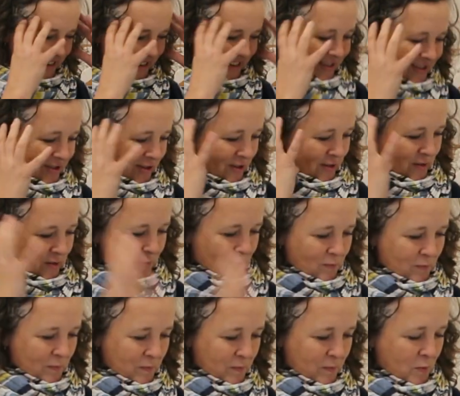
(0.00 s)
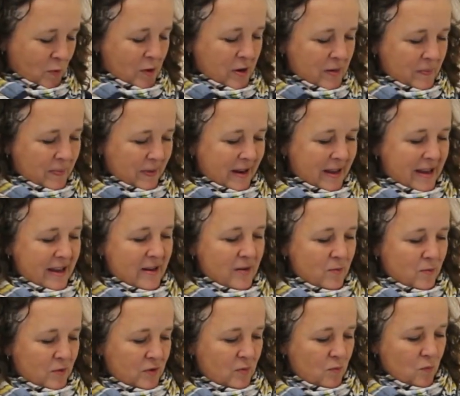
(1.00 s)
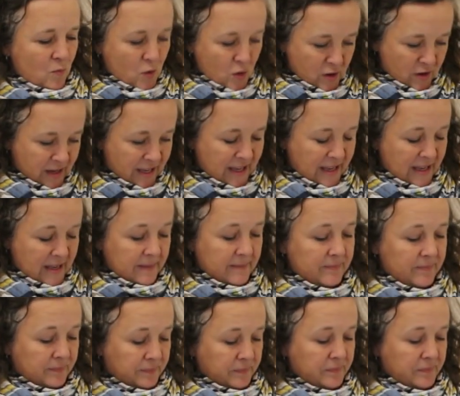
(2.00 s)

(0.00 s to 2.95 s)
It just, what I'd planned wasn't working.